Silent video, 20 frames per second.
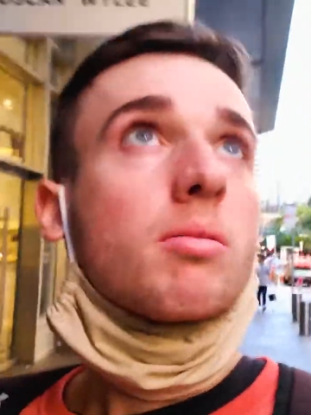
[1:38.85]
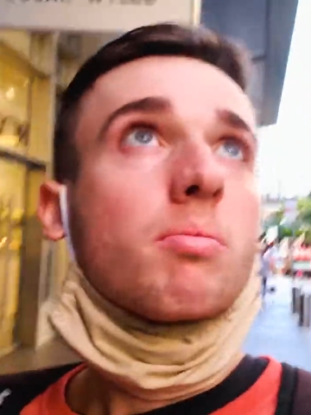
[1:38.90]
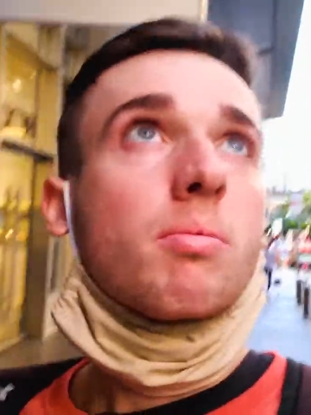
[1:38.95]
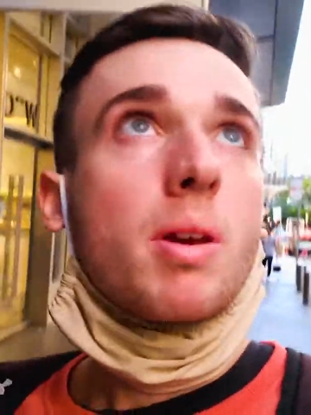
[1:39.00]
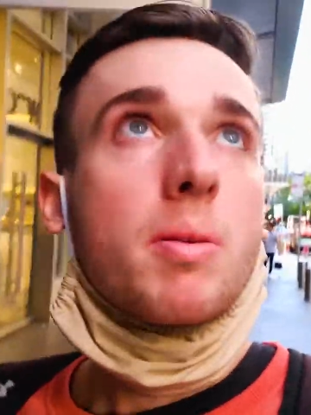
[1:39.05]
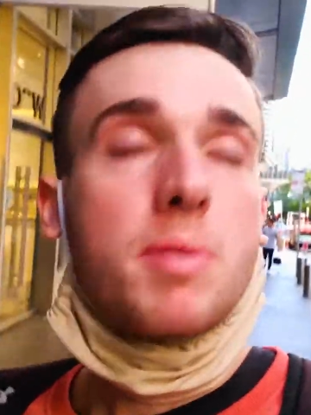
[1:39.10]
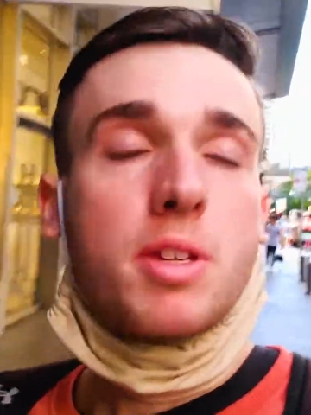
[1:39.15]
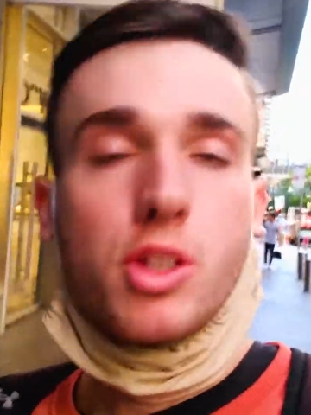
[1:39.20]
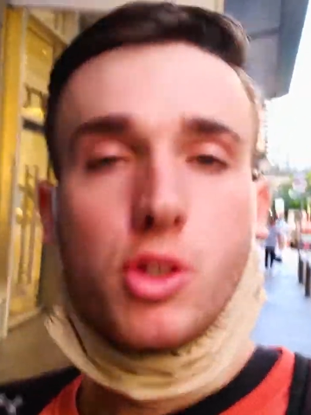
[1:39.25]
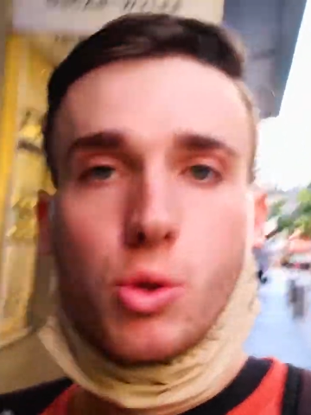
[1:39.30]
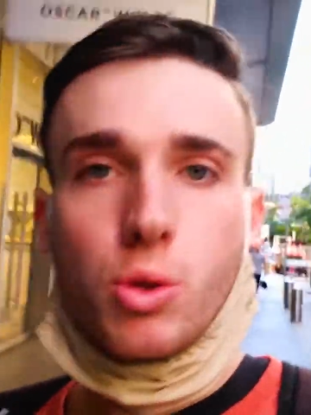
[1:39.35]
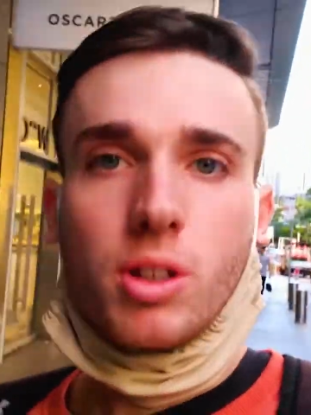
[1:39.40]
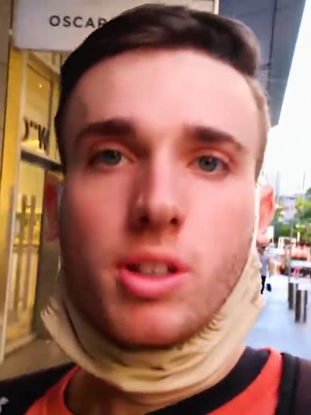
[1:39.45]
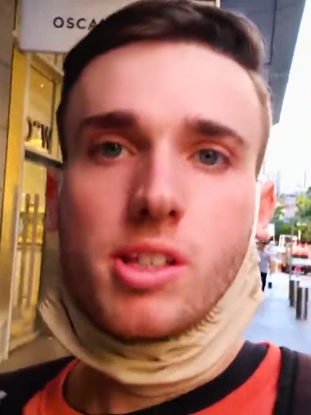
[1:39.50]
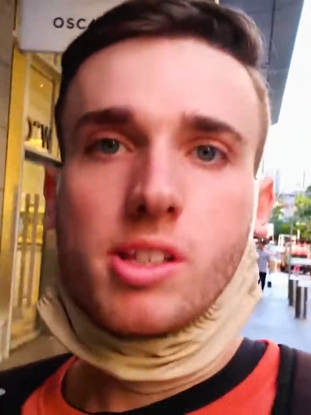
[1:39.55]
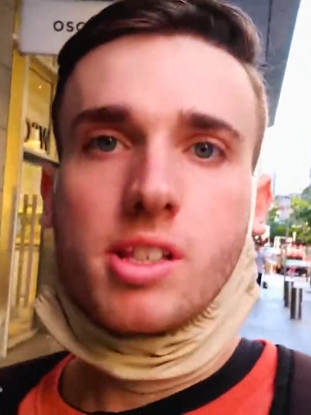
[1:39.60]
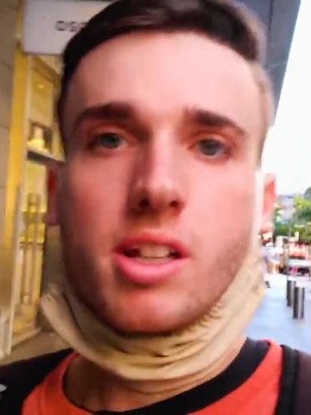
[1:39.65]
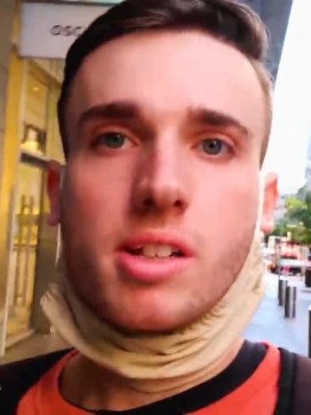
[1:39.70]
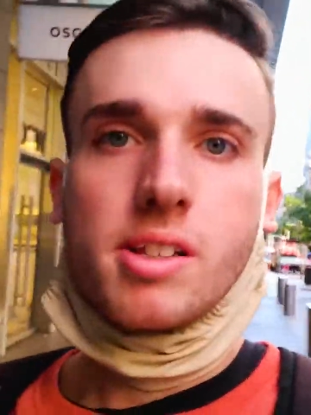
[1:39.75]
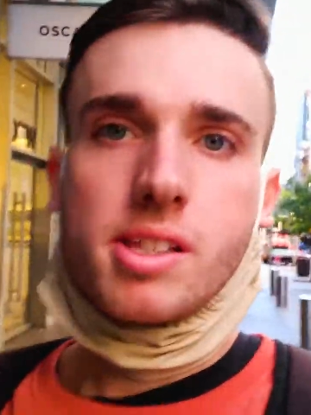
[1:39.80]
maybe enjoy
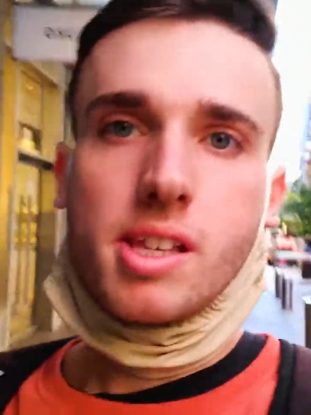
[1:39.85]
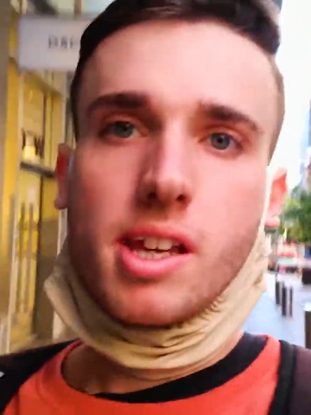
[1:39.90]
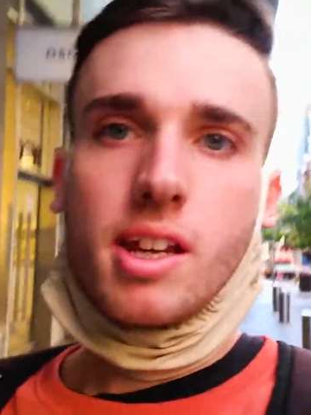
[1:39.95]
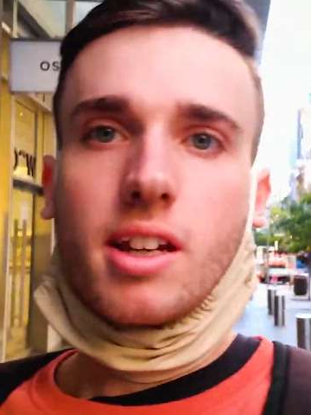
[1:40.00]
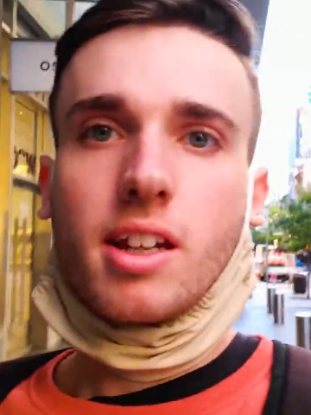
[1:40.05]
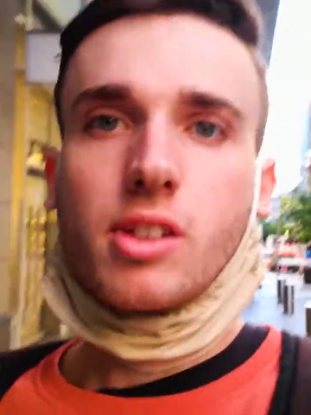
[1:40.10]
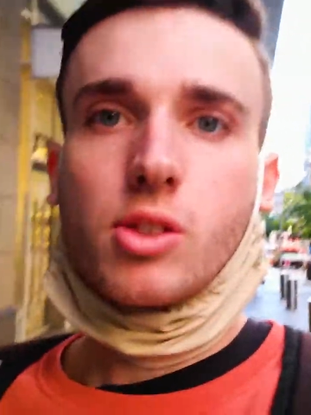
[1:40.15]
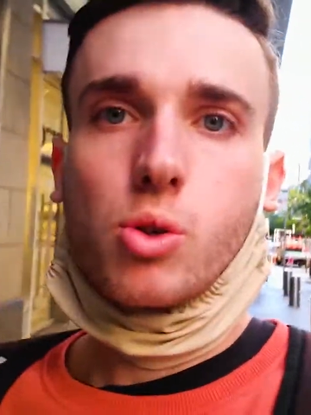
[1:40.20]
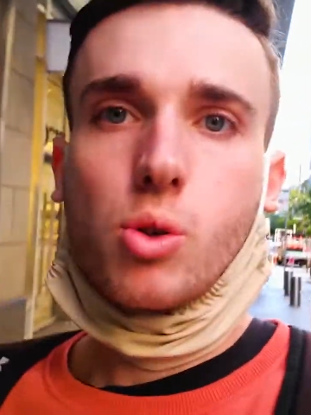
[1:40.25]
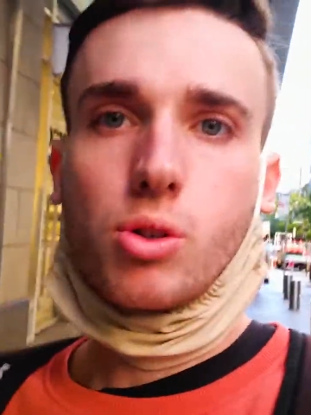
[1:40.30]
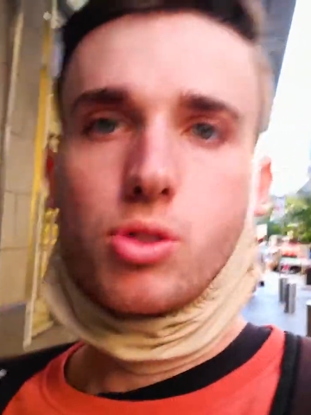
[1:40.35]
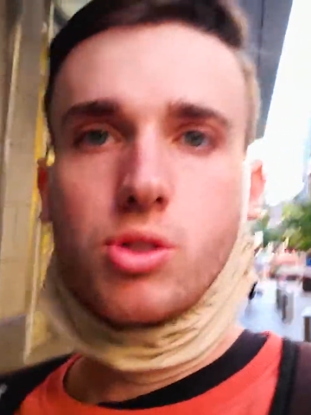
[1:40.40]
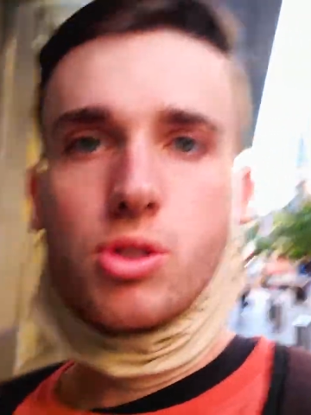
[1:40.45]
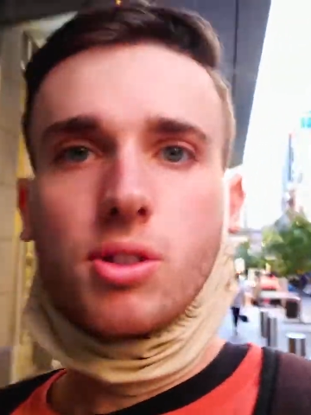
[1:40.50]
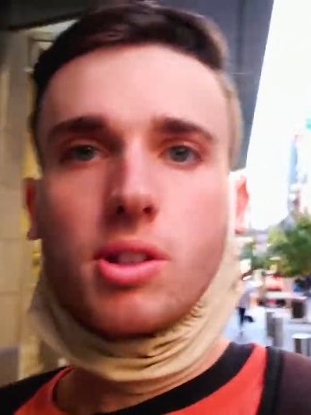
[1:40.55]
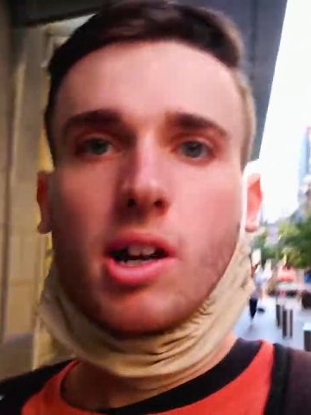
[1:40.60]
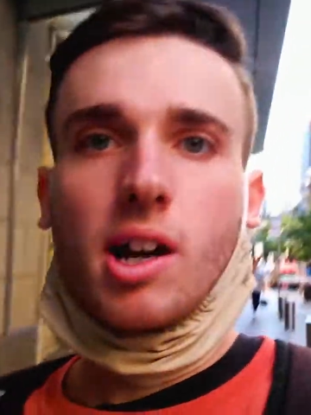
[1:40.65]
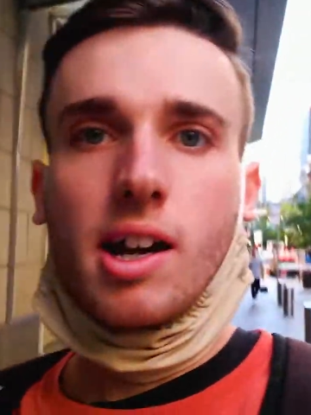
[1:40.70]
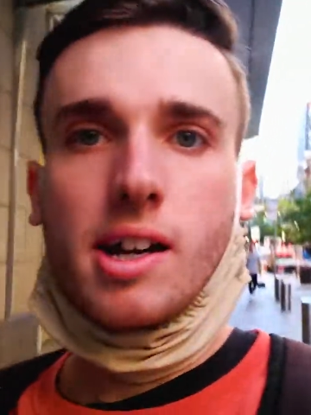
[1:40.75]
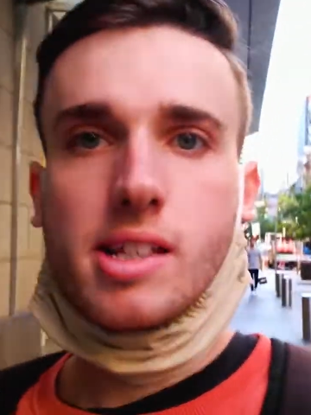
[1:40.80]
the sunset and talk to
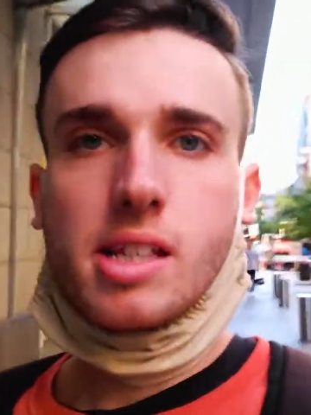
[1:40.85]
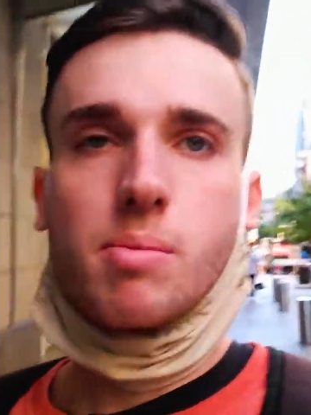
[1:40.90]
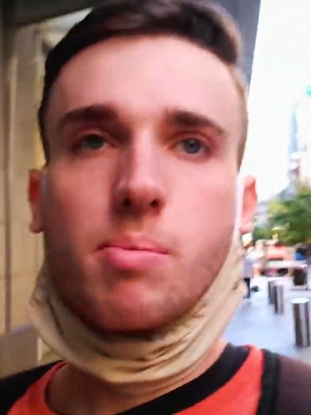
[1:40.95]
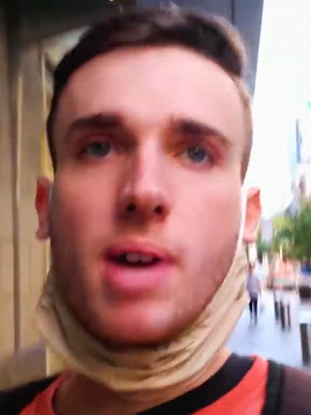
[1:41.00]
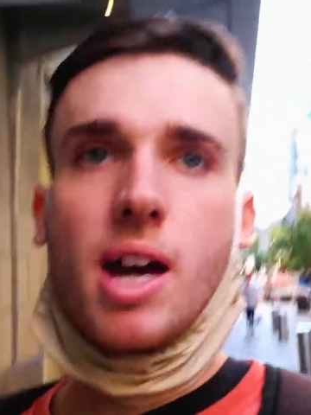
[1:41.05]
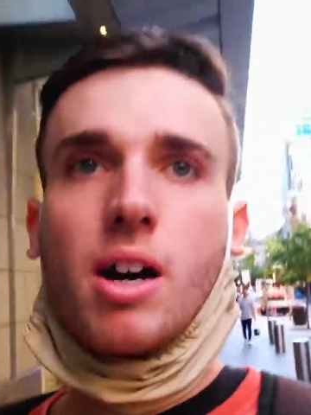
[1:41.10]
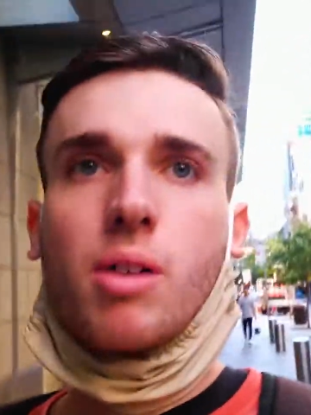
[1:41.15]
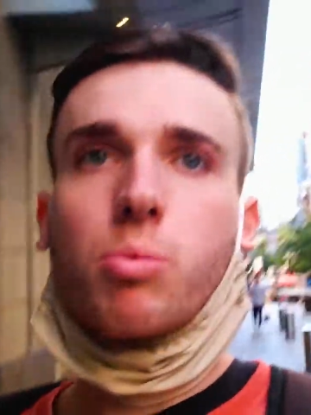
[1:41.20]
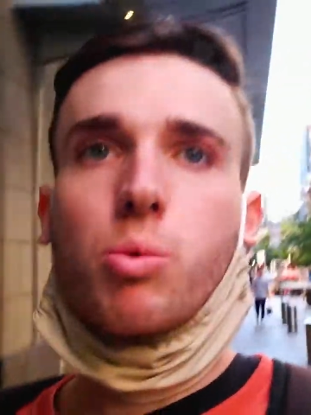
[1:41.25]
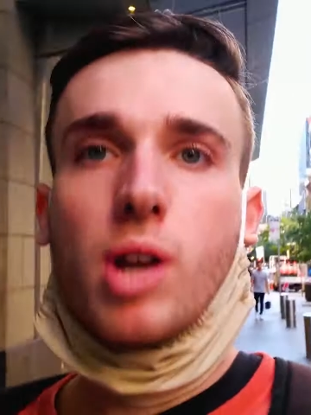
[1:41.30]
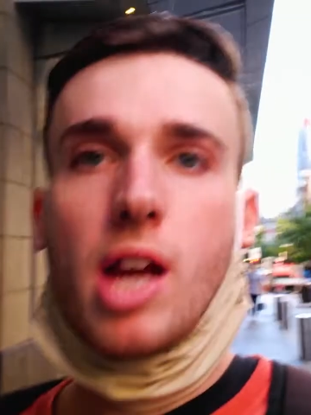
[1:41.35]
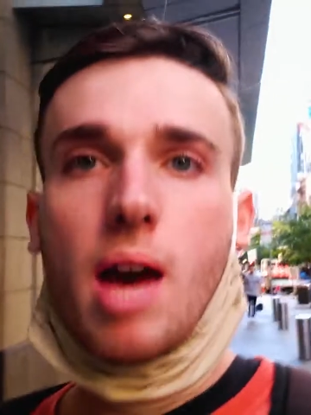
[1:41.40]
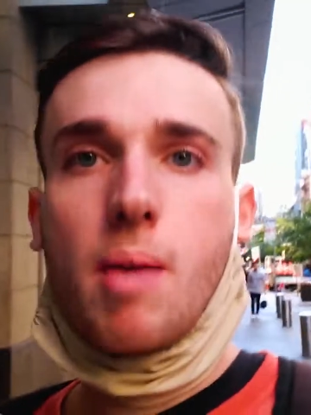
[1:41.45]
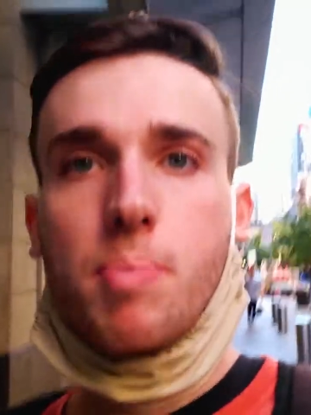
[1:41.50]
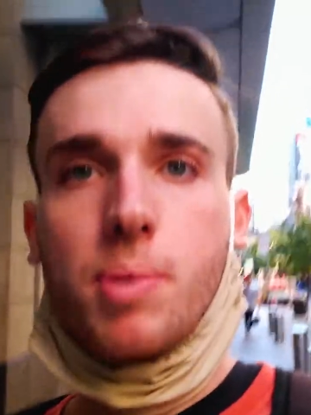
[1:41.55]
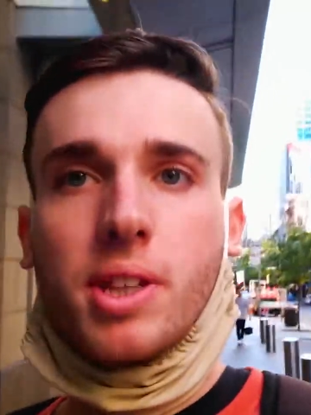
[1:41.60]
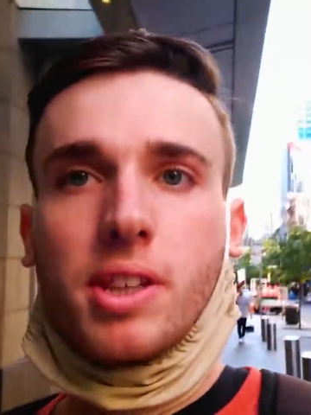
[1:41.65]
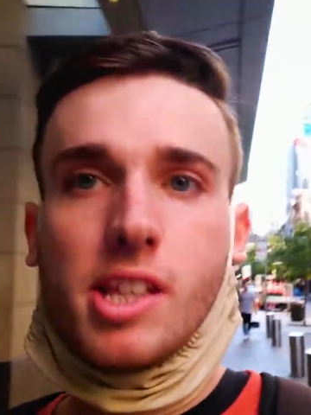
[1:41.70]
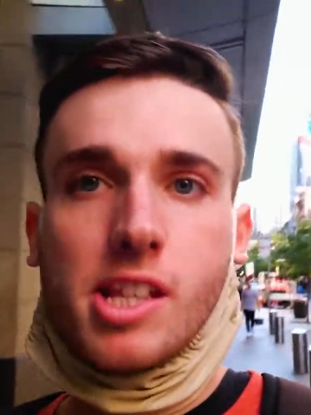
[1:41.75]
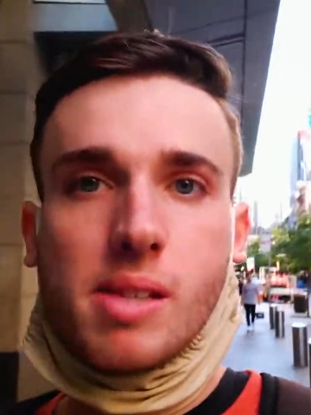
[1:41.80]
you guys about what
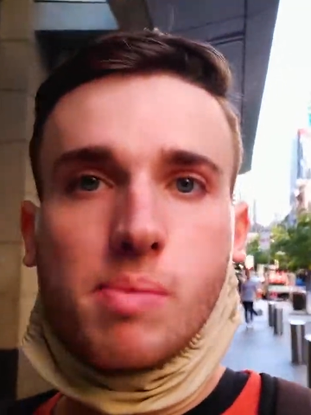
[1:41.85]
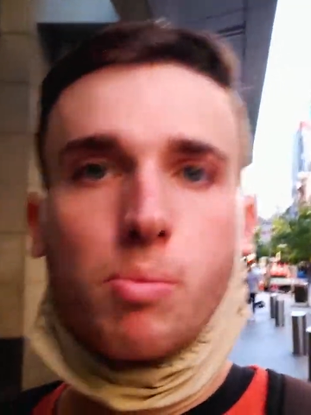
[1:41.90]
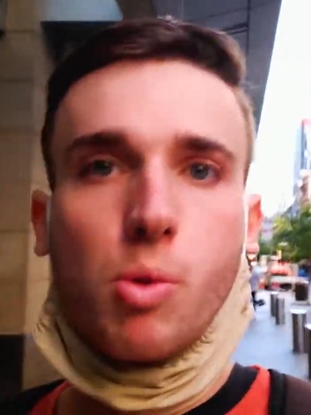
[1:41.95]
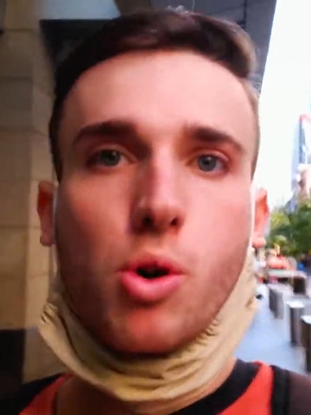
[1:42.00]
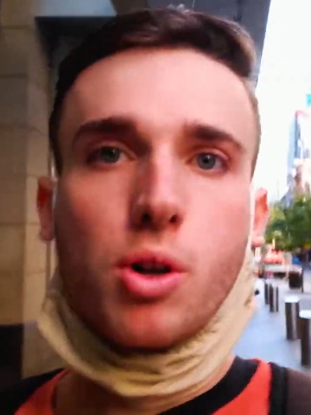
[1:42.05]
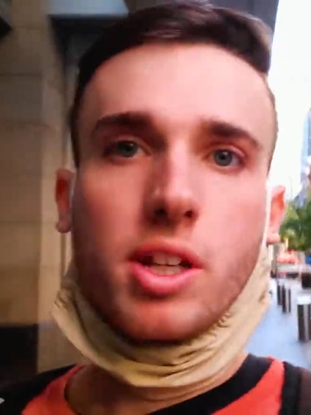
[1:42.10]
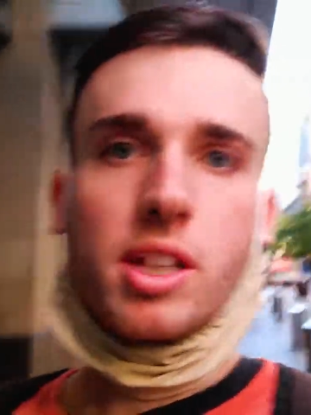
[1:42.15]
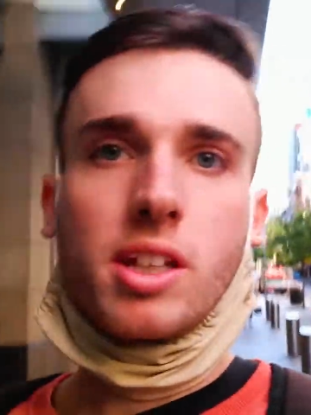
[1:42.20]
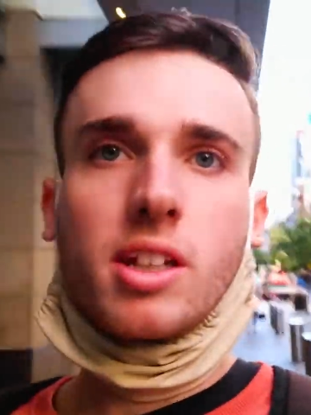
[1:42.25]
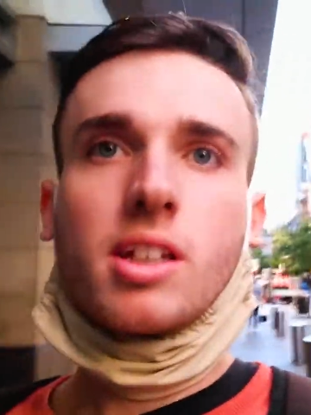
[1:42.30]
happened this morning.